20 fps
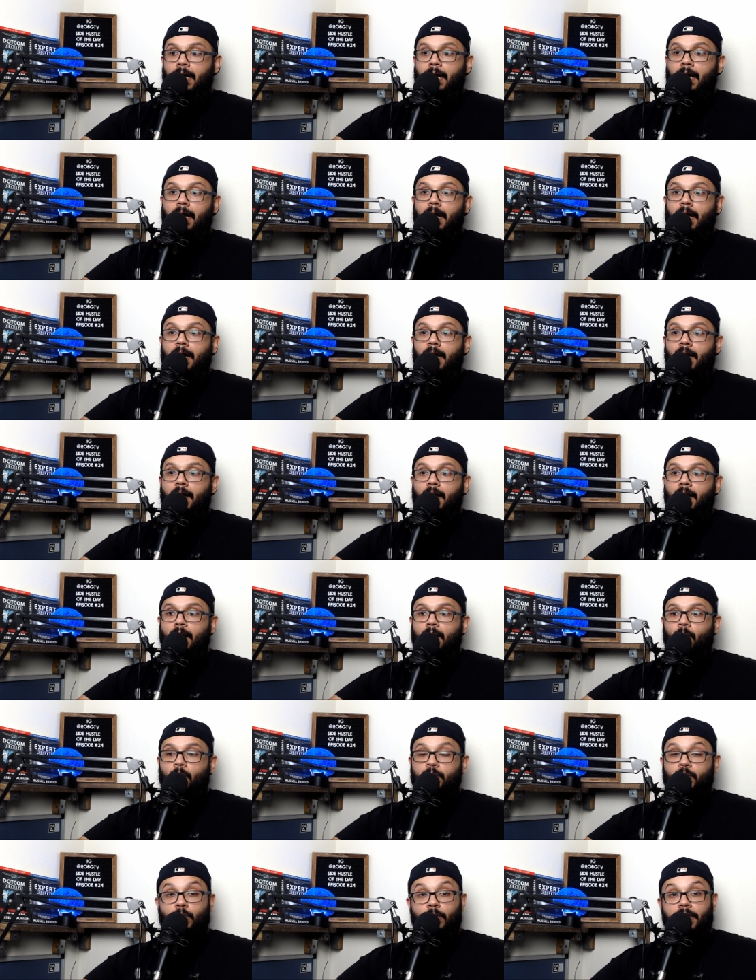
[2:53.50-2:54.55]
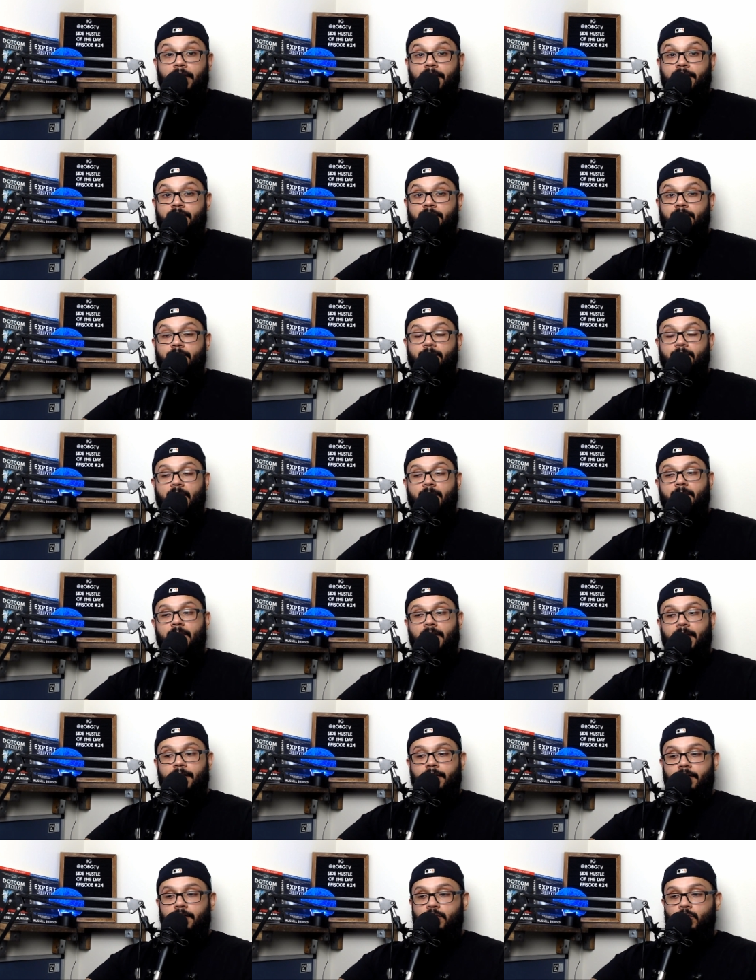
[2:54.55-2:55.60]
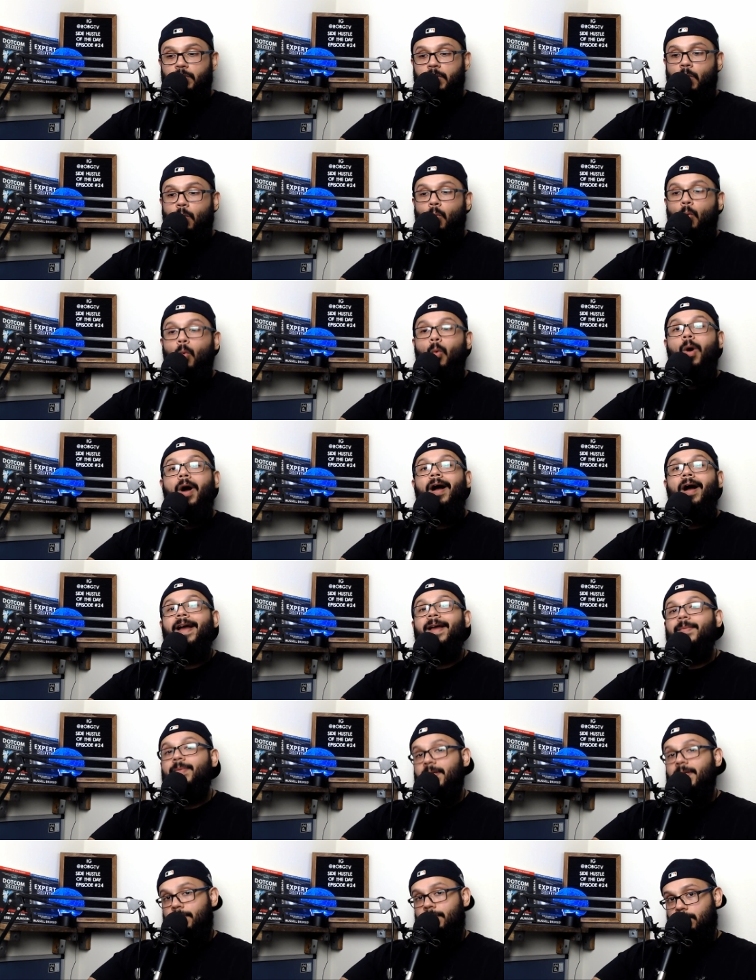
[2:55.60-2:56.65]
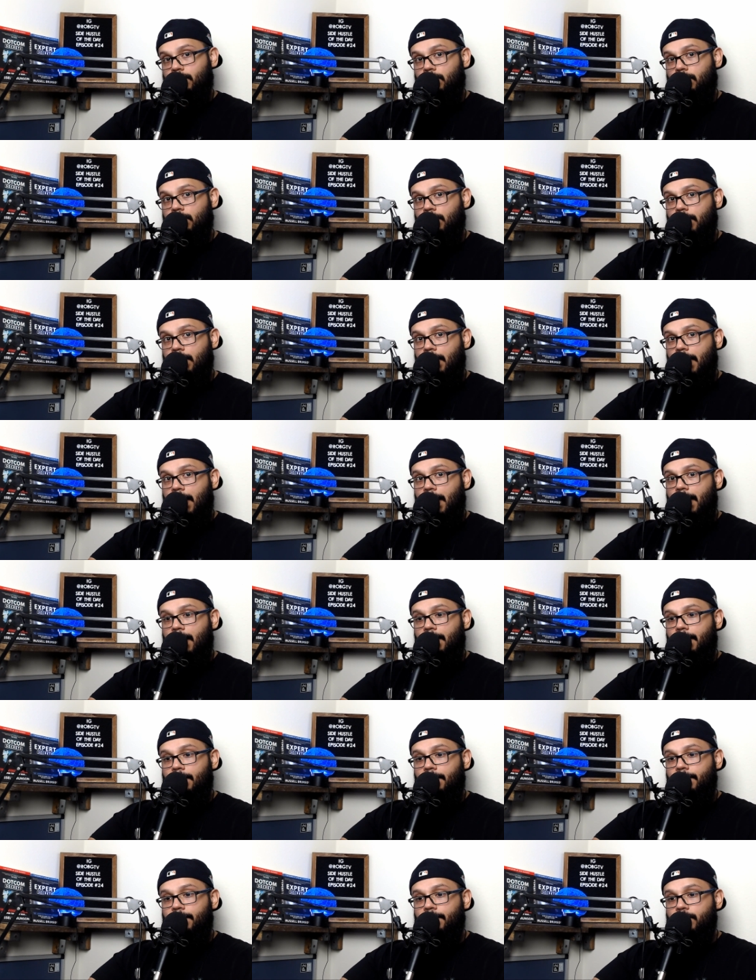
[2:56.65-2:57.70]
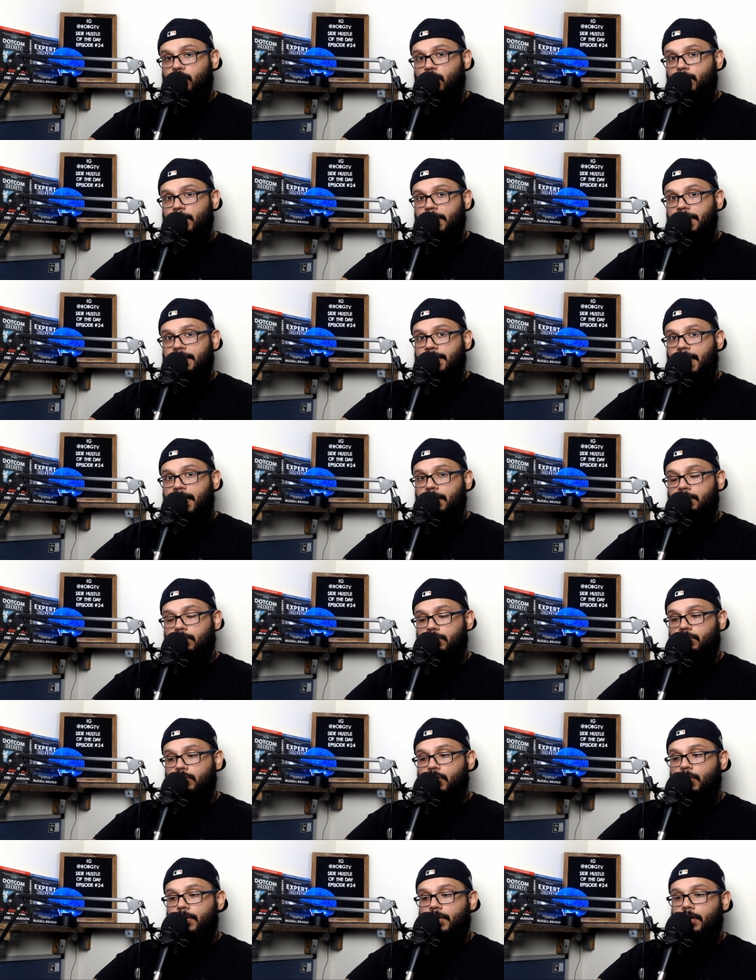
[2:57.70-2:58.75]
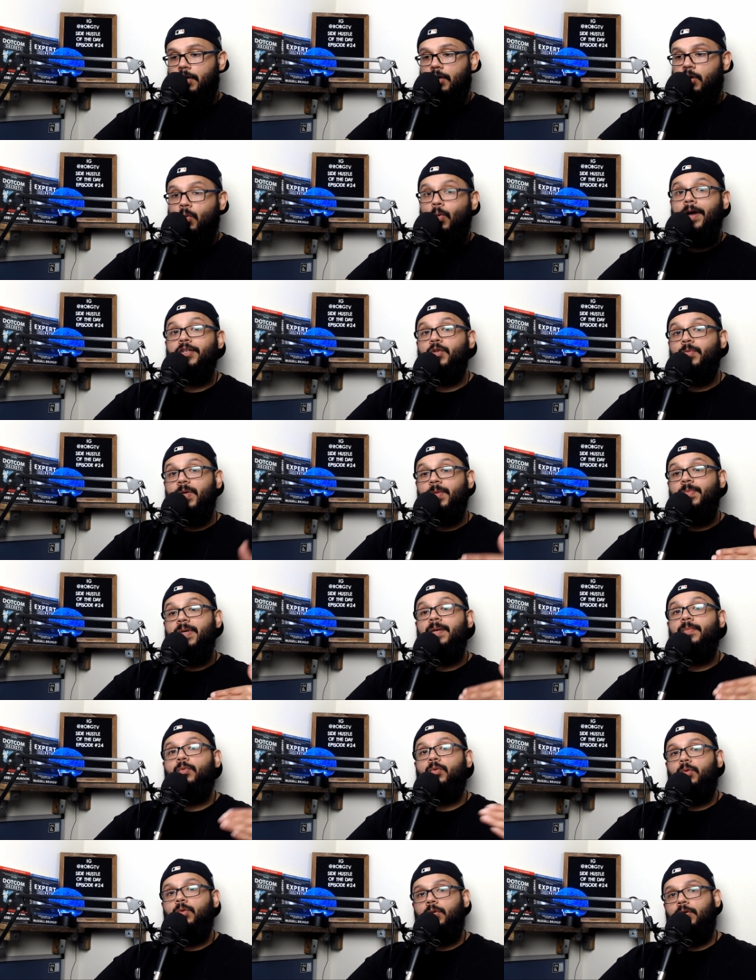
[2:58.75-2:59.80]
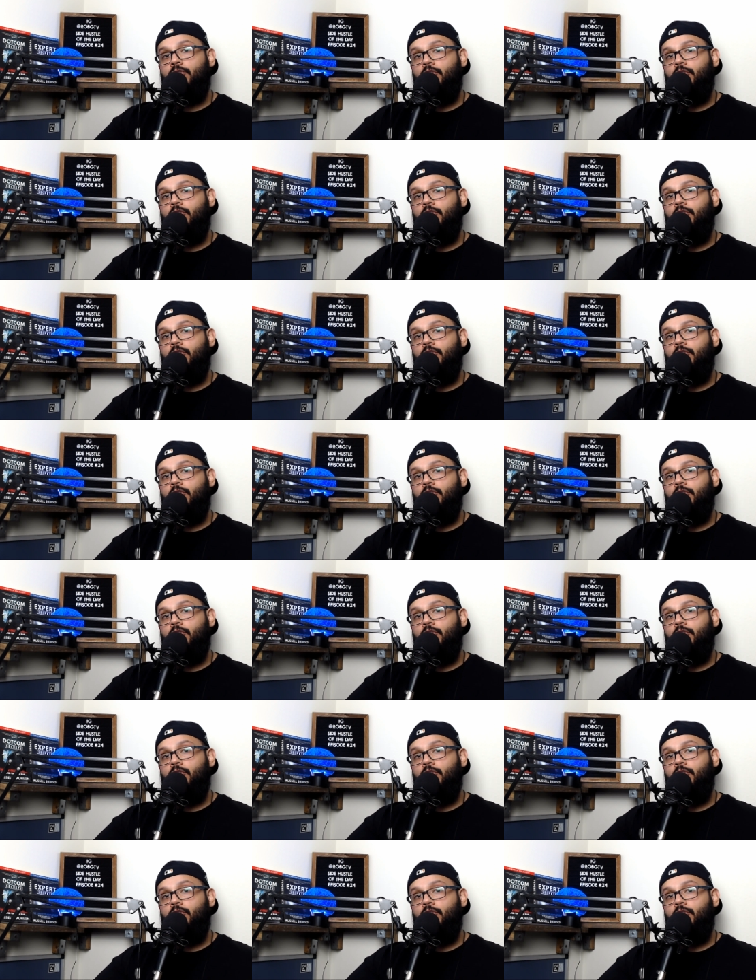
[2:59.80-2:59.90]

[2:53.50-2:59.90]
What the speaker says: Which we'll get into maybe later this week, why people have so many side hustles going on, or why so many people are trying